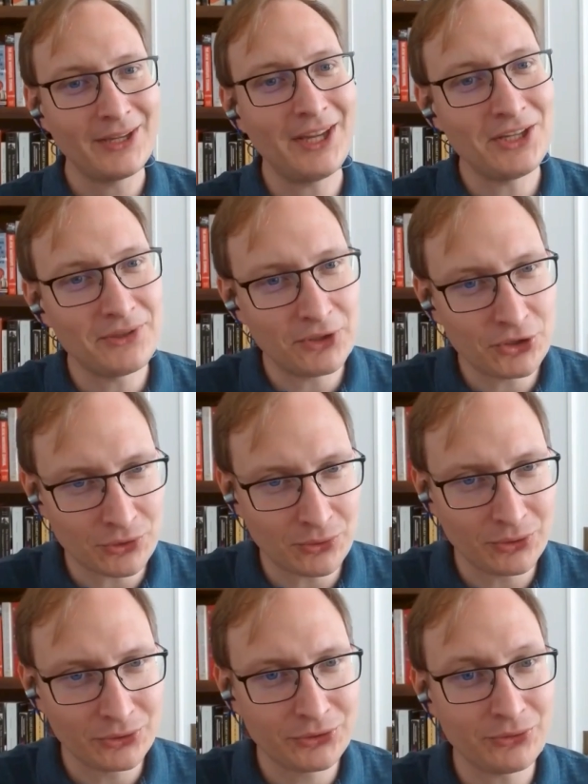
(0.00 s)

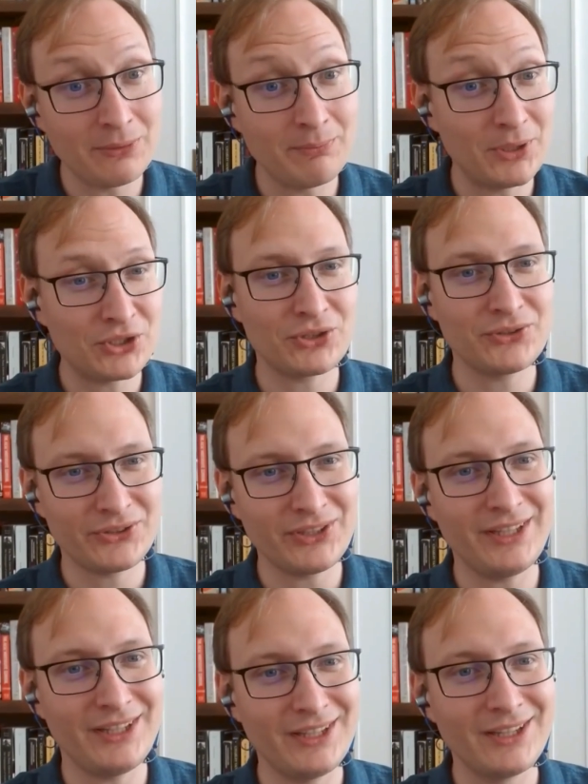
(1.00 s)
individual to
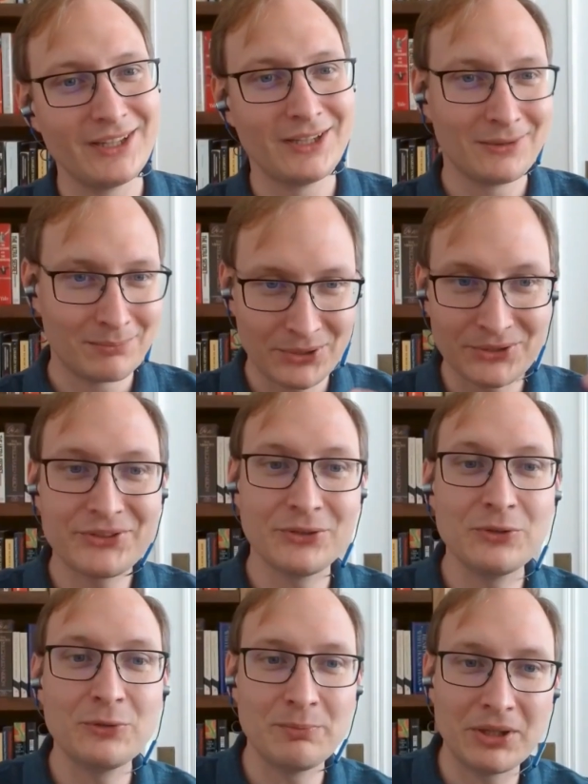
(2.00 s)
ambitiously
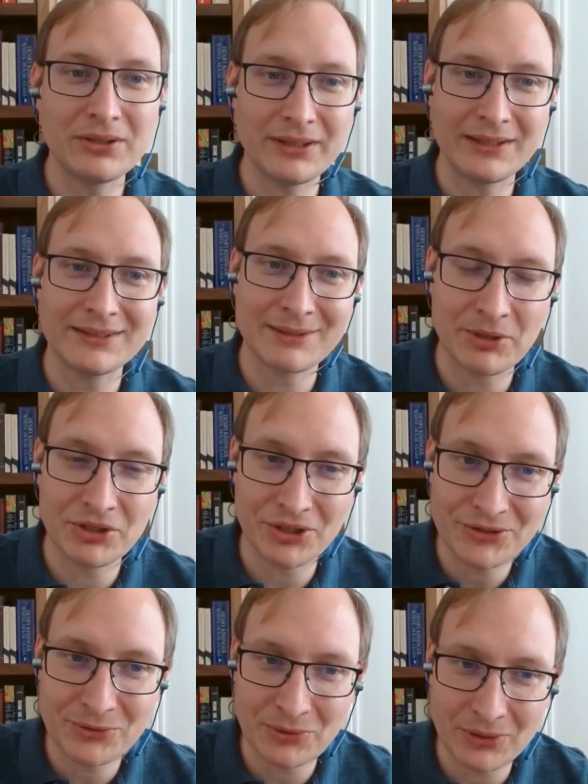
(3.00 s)
pursue building some
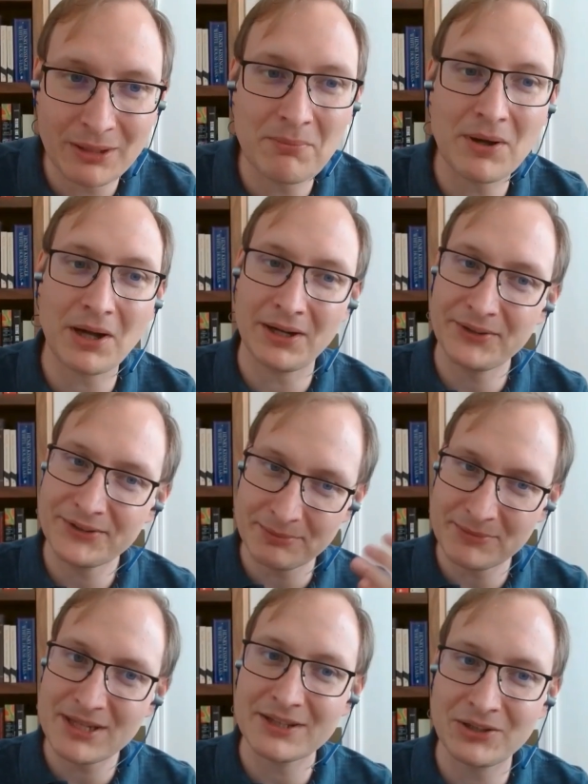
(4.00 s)
industrial empires
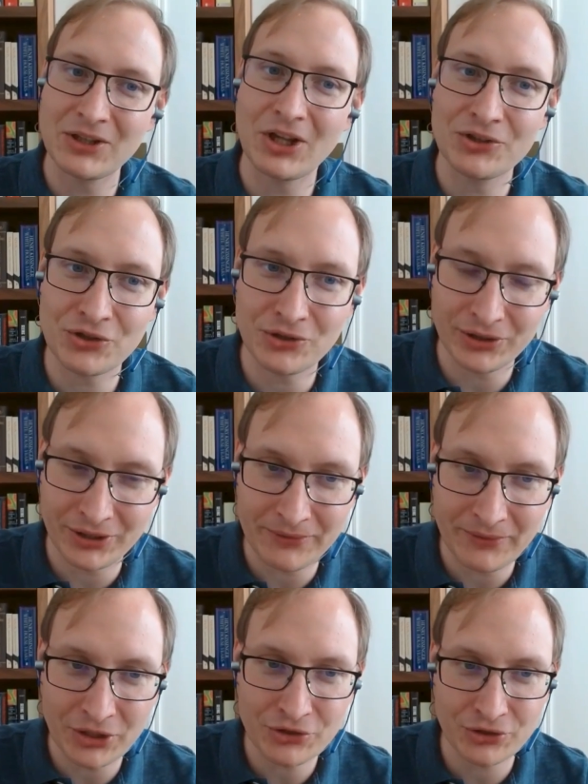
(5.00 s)
and technological
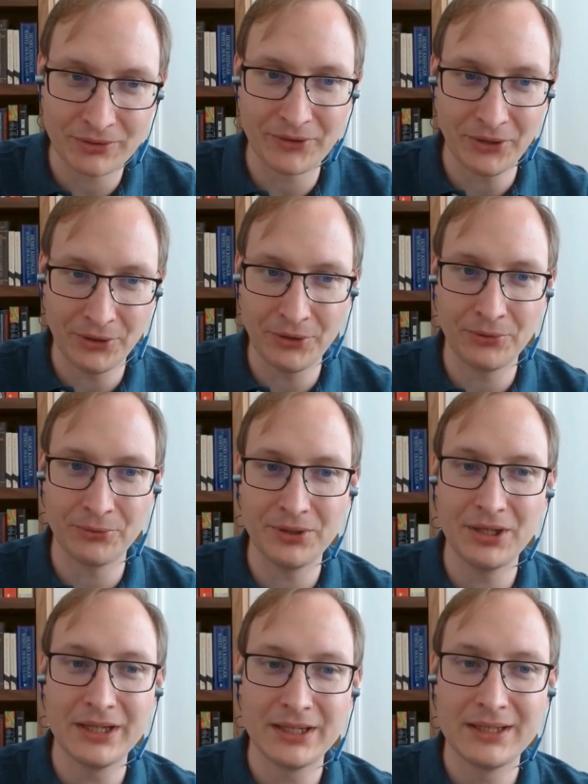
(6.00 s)
innovation of their
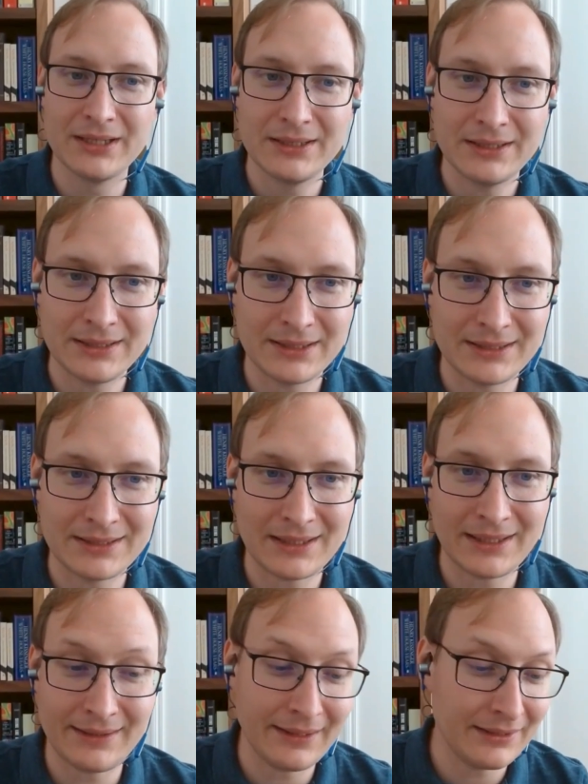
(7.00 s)
own,
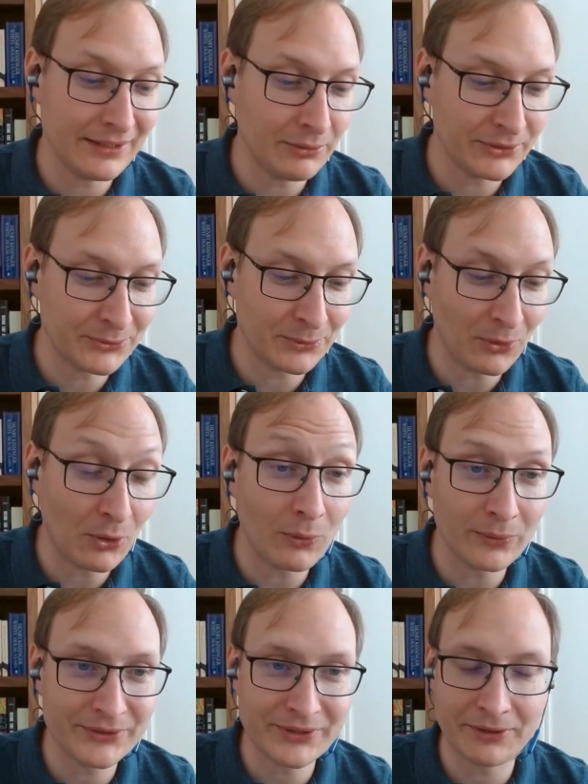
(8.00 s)
I think the US will
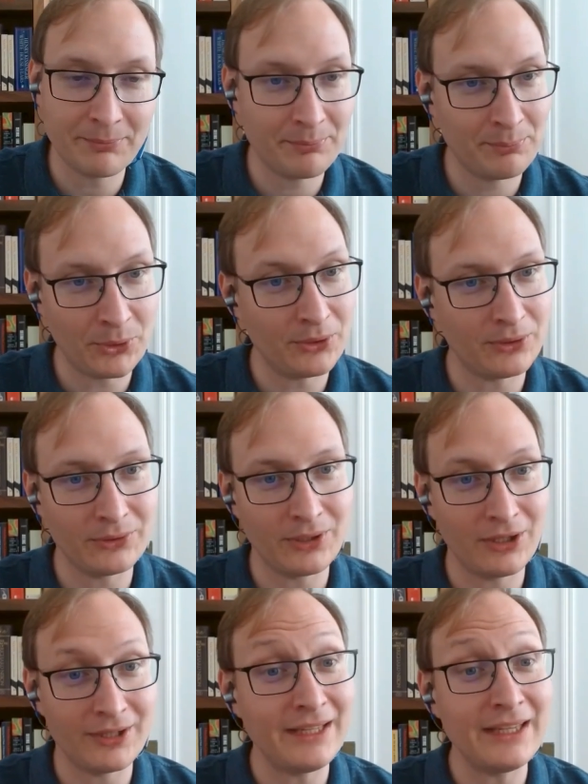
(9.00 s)
always kind of
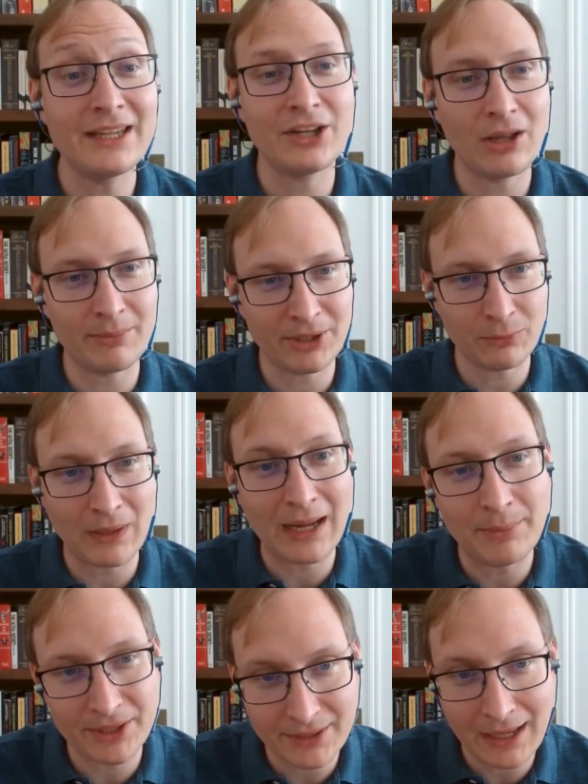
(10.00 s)
pull an economic
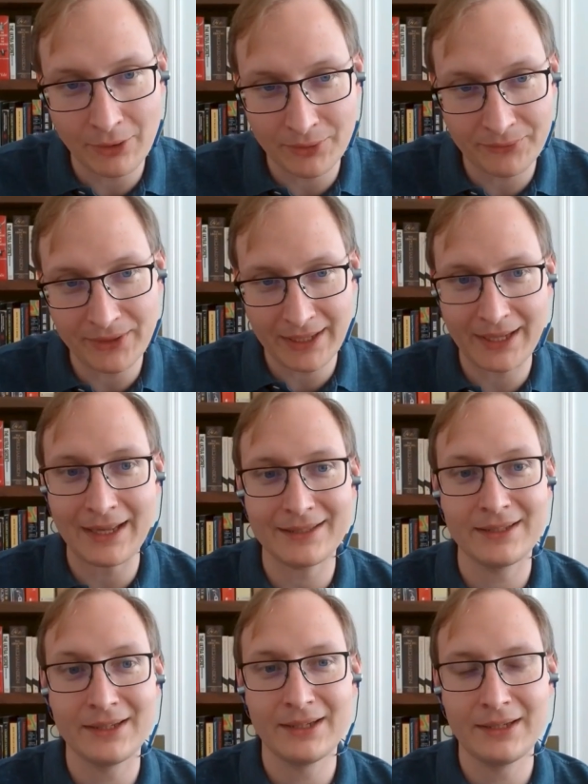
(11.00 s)
rabbit out of the hat.
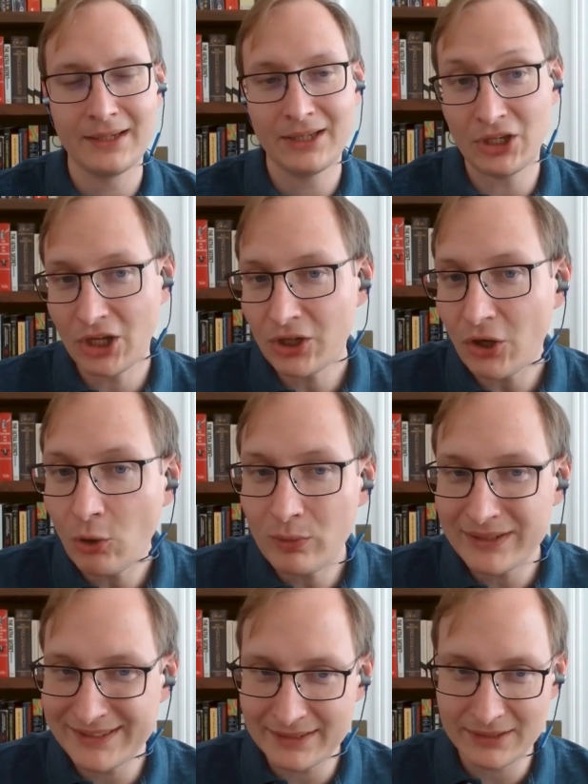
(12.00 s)
Not
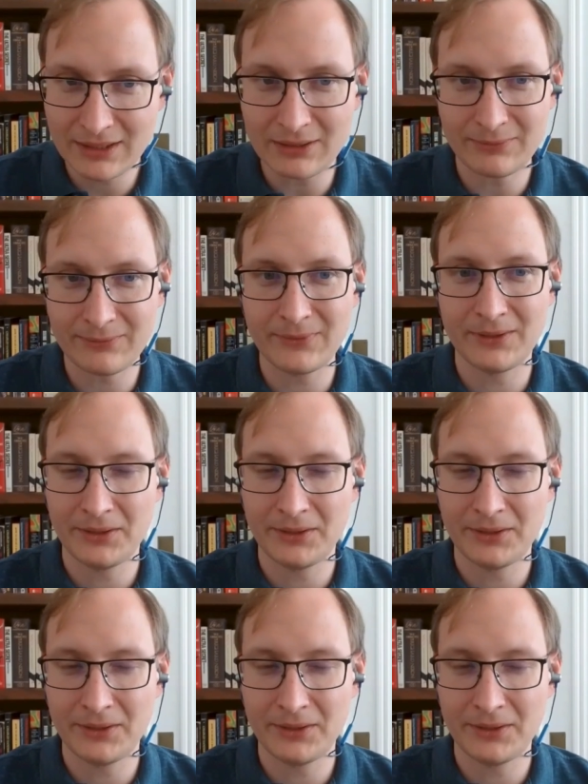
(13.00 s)
always enough